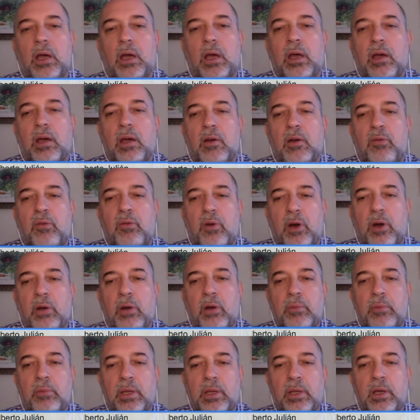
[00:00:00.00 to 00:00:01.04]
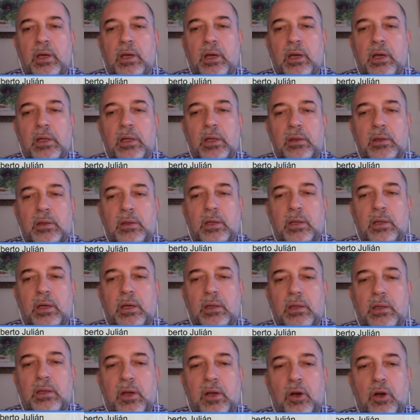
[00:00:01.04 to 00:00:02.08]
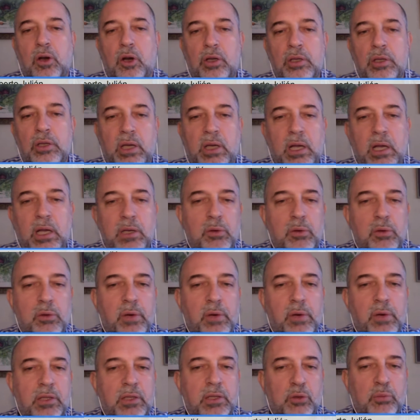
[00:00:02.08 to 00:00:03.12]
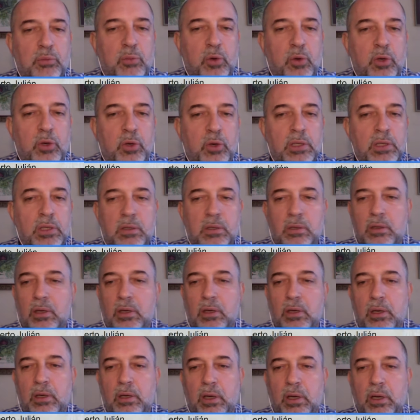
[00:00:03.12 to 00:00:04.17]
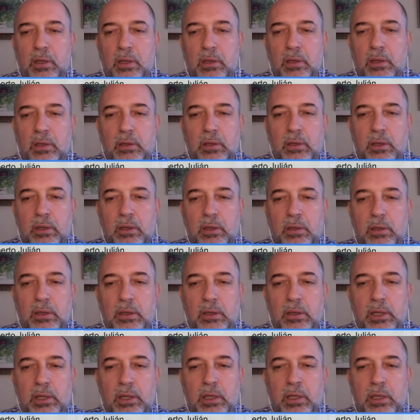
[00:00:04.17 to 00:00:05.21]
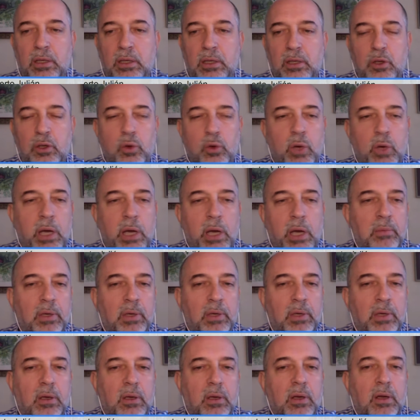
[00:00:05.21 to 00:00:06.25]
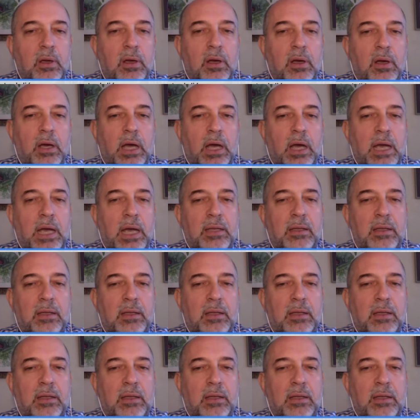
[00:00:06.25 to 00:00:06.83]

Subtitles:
from the Technological University of Munich, the TUM, and